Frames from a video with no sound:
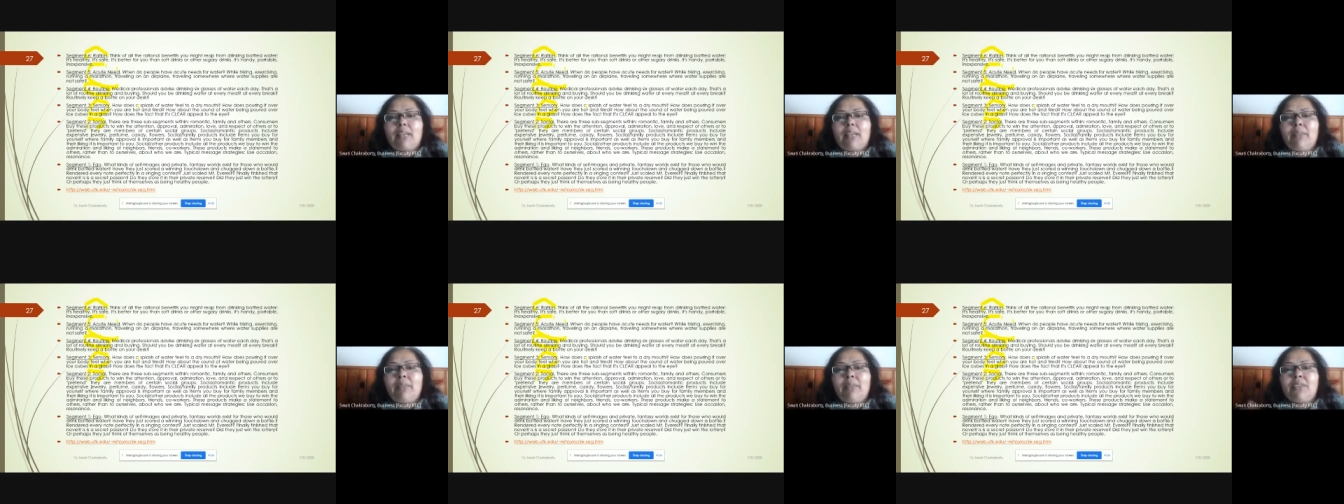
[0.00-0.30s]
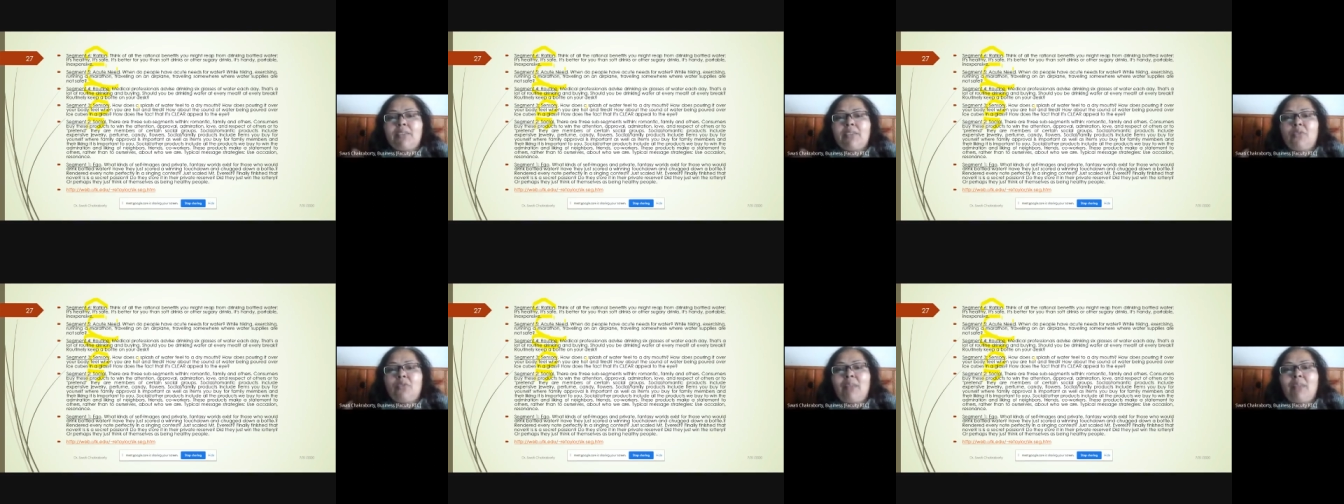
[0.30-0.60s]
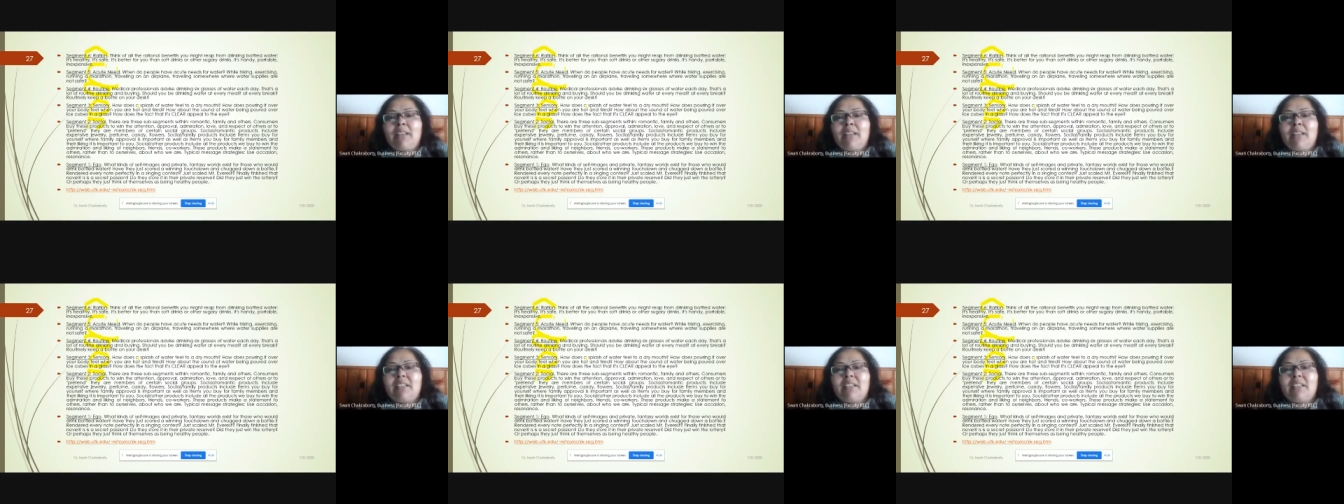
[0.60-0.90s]

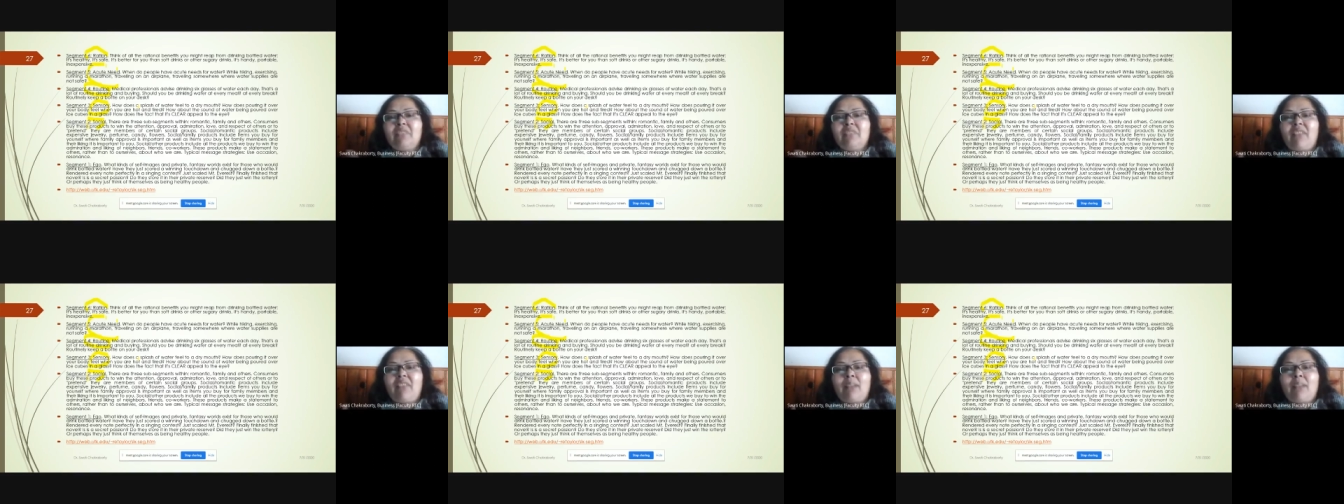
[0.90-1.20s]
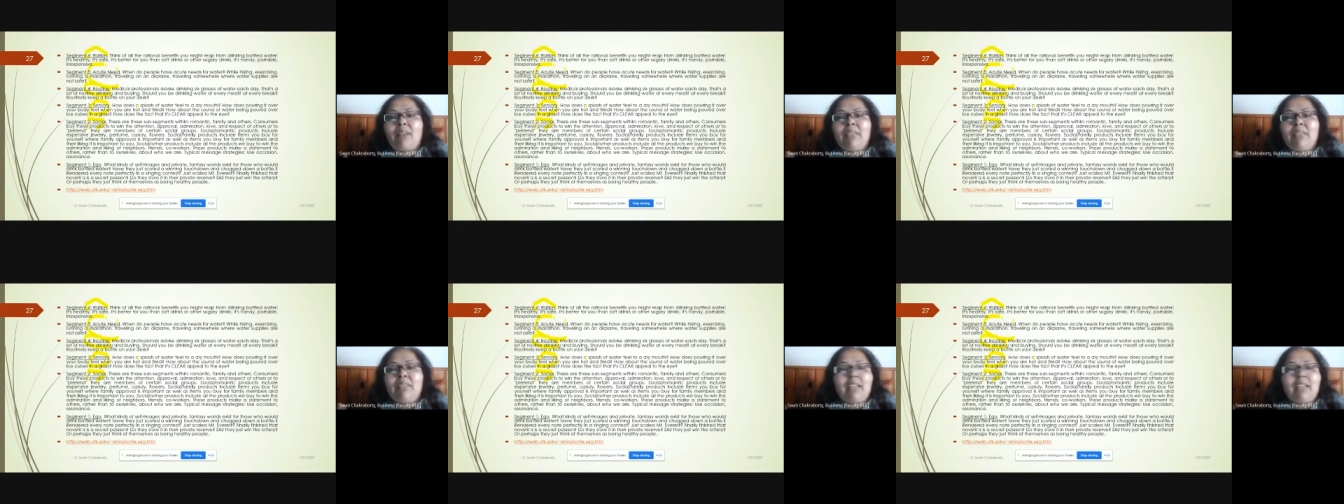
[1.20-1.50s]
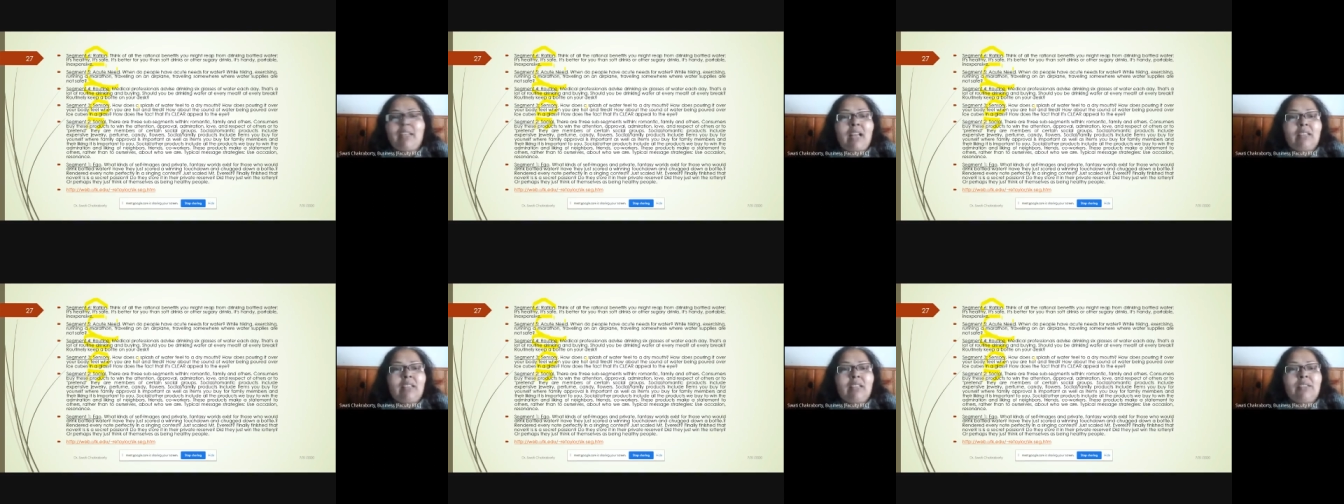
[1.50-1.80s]
romantic, family, and
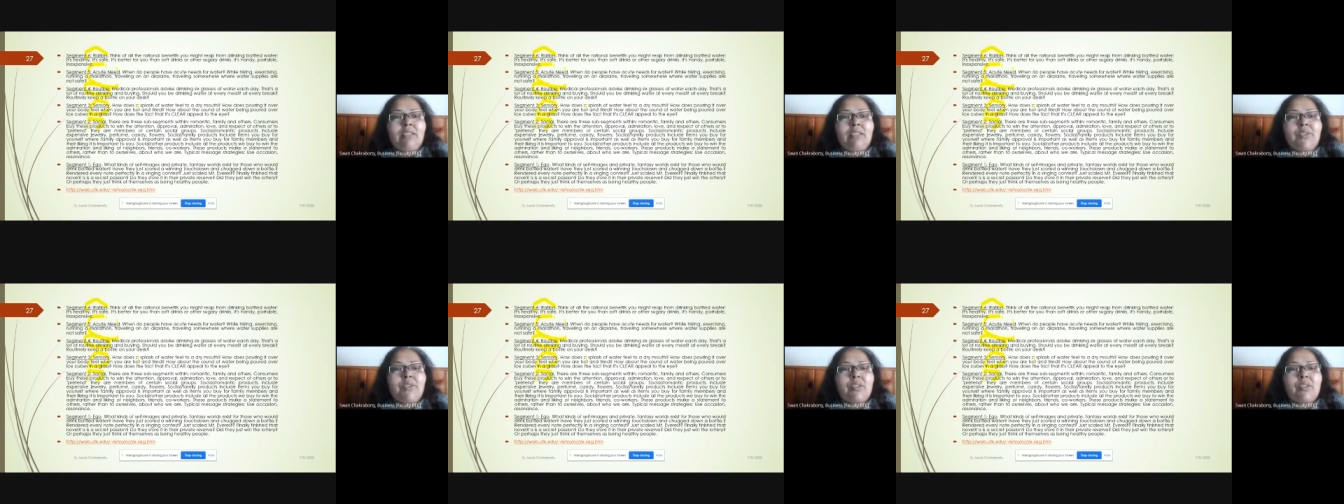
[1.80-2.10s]
others.